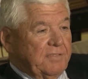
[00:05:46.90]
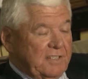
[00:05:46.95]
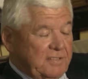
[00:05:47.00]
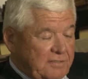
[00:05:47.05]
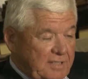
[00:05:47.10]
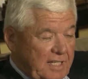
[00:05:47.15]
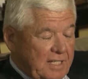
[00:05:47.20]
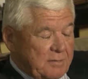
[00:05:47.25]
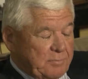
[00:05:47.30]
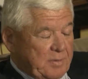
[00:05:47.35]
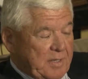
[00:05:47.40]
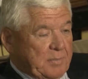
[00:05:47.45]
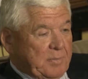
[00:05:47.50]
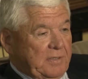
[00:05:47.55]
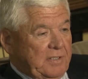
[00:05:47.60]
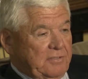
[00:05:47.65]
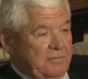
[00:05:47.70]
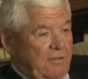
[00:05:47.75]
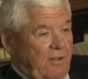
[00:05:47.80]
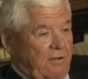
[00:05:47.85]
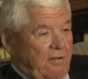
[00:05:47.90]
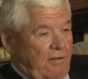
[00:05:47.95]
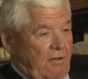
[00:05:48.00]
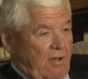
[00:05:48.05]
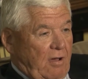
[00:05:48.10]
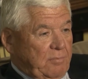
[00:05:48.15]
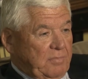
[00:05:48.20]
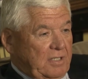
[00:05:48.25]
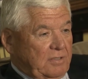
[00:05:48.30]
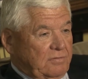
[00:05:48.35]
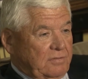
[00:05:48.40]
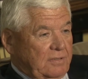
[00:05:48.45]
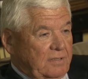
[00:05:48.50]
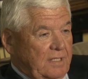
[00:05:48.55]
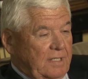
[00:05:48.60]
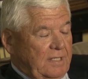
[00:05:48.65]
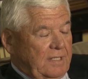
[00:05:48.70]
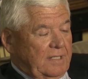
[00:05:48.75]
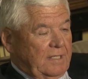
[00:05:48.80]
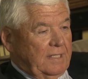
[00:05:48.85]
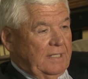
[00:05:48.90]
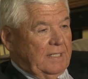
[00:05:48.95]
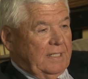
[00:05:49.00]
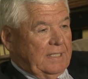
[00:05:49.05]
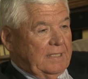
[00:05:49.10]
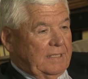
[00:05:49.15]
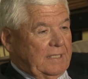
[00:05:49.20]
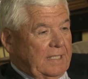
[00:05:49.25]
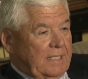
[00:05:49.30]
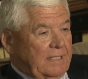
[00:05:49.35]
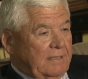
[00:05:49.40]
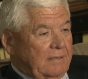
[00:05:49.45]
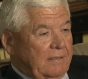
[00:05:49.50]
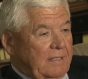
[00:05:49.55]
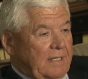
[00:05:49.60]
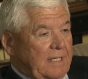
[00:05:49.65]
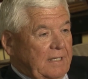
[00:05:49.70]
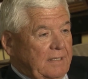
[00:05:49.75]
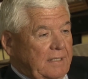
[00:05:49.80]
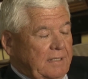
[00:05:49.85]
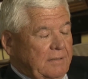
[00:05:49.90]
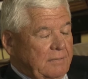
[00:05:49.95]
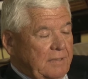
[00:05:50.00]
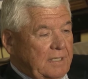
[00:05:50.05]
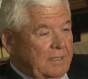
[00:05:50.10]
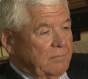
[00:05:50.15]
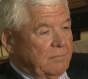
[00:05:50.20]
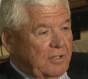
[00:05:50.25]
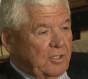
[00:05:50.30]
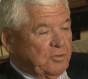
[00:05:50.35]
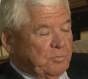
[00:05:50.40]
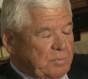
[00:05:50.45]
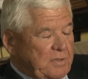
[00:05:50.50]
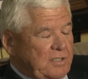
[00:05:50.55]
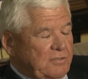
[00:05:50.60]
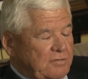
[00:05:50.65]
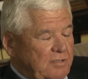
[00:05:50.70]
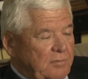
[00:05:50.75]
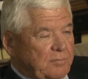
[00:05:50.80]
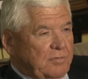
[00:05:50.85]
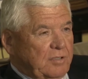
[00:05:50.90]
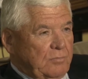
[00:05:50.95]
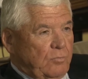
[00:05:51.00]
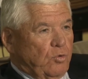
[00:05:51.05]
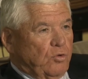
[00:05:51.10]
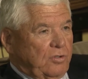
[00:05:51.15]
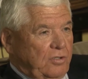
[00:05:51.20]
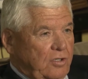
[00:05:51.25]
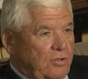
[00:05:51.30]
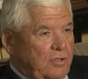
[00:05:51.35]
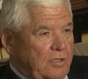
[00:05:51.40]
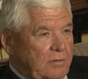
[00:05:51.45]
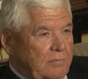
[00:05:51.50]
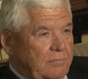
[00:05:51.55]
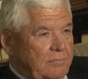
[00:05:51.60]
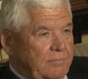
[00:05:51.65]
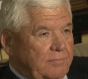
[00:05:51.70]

he's telling people he's not a lobbyist, then it, it, it must be something more to it